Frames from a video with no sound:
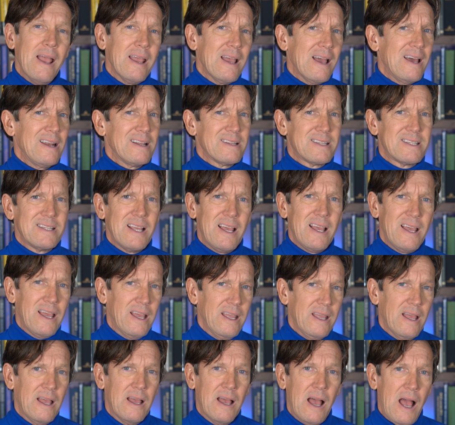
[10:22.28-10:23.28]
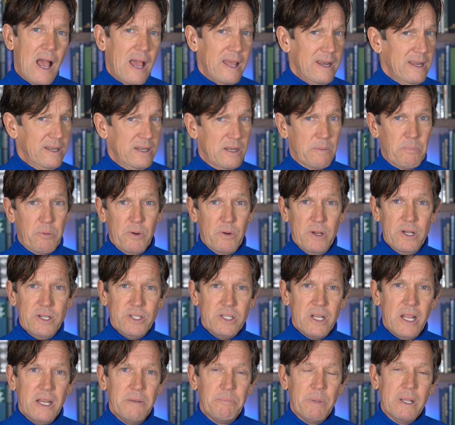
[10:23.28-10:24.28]
gotta say, I didn't
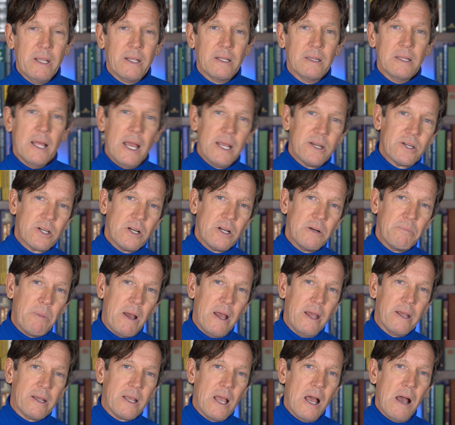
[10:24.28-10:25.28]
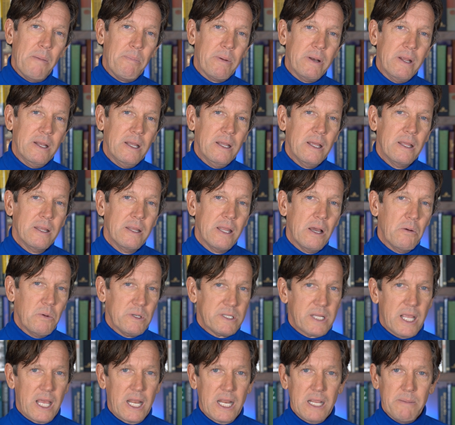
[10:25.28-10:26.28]
appreciate being lectured by a company that was
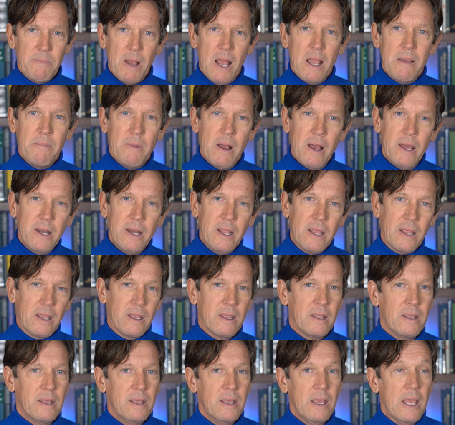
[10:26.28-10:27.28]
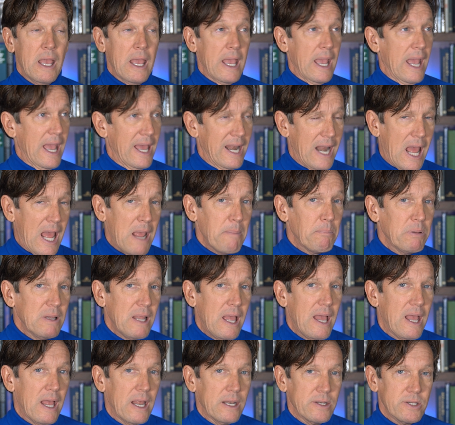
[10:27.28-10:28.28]
getting my money, and I
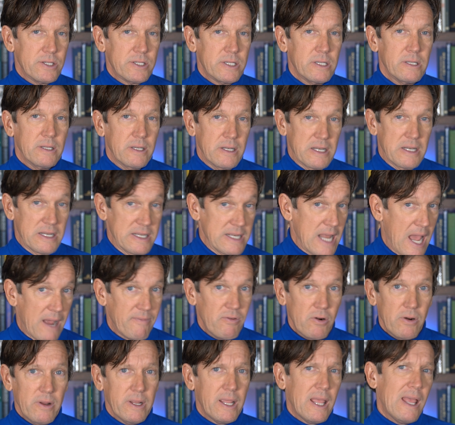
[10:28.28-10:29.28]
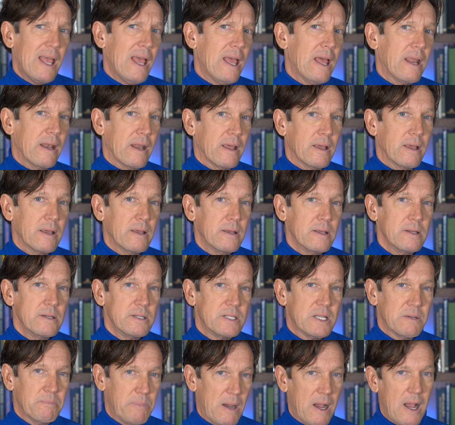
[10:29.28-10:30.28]
pledged never again
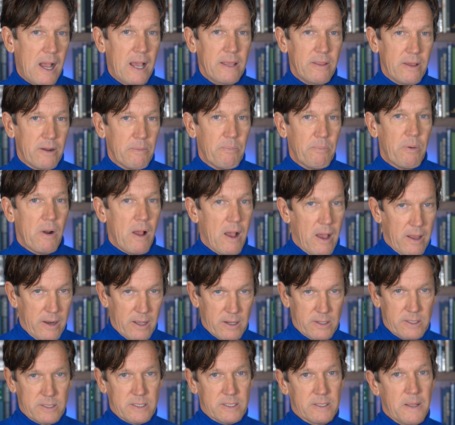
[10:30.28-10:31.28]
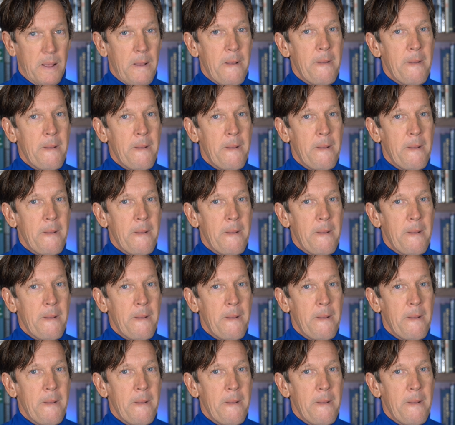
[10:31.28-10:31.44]
to buy their products.